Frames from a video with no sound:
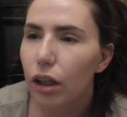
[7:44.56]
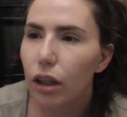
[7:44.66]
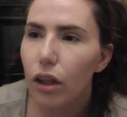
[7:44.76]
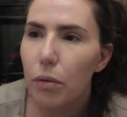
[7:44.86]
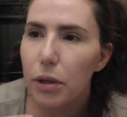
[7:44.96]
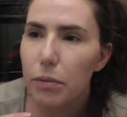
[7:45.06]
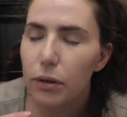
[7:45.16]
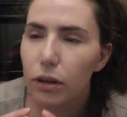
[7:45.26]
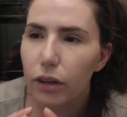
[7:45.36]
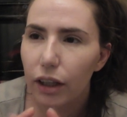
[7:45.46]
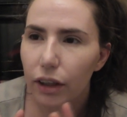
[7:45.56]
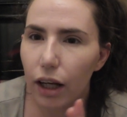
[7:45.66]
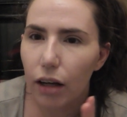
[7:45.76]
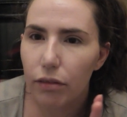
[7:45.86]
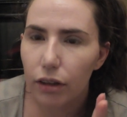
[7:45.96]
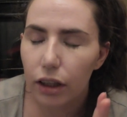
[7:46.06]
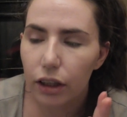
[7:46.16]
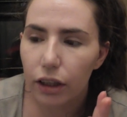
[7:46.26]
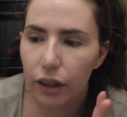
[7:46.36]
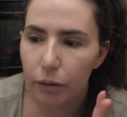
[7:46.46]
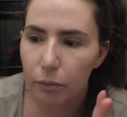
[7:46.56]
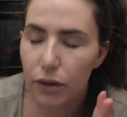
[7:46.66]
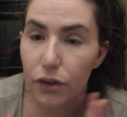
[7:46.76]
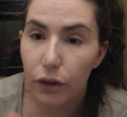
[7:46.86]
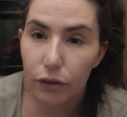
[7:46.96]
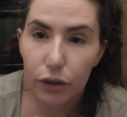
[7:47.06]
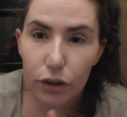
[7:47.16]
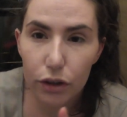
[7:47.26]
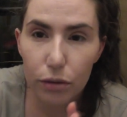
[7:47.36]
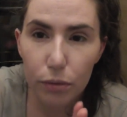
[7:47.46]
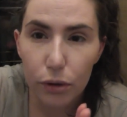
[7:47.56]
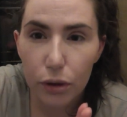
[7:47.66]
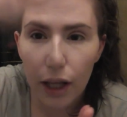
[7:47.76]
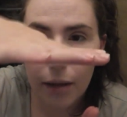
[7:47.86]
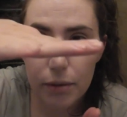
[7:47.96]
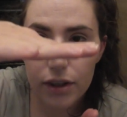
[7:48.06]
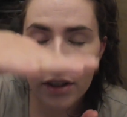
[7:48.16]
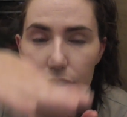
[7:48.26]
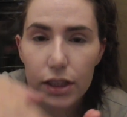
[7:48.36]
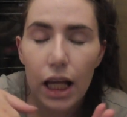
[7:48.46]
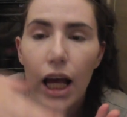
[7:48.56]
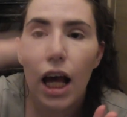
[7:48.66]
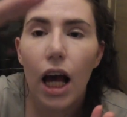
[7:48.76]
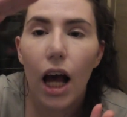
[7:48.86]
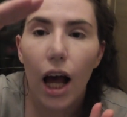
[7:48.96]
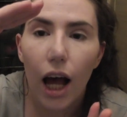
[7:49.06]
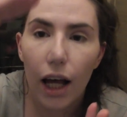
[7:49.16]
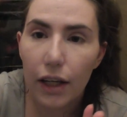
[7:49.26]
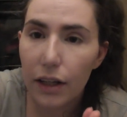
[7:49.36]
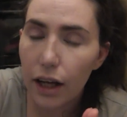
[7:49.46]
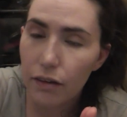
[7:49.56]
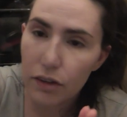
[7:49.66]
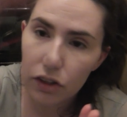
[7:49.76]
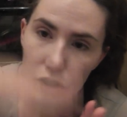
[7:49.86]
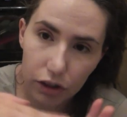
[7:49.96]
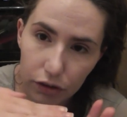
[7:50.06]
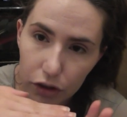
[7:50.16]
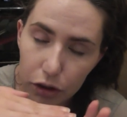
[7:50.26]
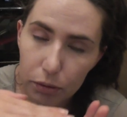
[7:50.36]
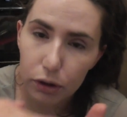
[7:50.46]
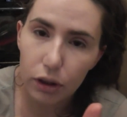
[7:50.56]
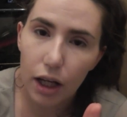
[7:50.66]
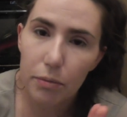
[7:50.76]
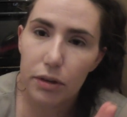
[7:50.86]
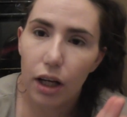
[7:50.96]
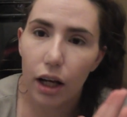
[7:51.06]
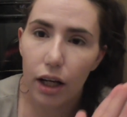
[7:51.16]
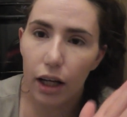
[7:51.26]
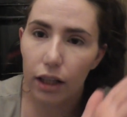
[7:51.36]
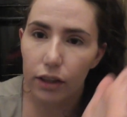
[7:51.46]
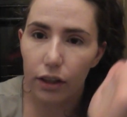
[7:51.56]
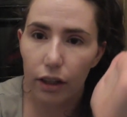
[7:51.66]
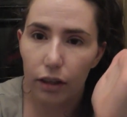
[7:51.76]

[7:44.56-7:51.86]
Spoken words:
a lot of people tend to have like cervical prolapses. I didn't have a cervical prolapse, I had